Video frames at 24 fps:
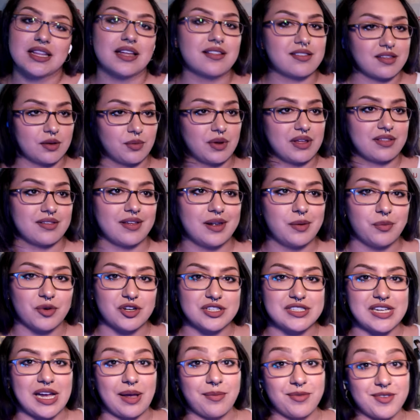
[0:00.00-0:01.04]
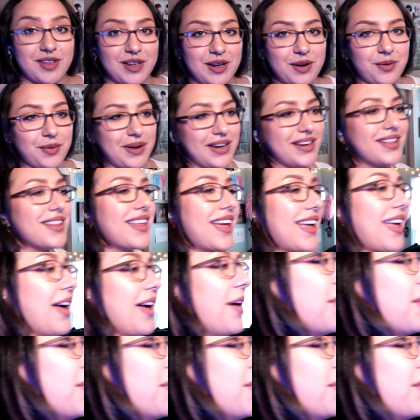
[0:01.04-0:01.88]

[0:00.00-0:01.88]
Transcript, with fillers: Let's not waste any more time, so you know what it, let